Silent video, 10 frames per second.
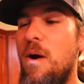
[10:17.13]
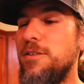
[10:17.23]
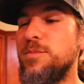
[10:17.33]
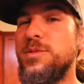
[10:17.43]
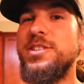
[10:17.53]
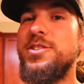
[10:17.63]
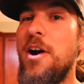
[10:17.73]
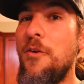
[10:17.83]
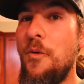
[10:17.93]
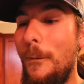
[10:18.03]
Some good
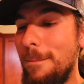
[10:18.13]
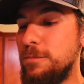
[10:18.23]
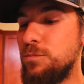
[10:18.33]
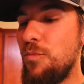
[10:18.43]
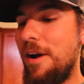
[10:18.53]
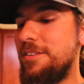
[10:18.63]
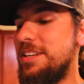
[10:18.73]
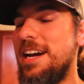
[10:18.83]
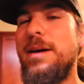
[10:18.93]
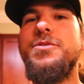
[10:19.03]
stuff. That's
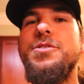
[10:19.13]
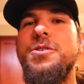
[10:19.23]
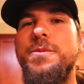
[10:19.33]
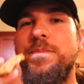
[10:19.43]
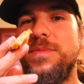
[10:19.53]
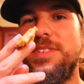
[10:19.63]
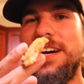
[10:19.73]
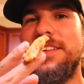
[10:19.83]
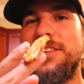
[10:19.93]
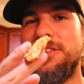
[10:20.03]
an absolute
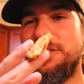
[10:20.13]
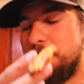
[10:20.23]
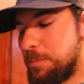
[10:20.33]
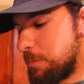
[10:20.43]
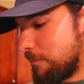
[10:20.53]
delicacy.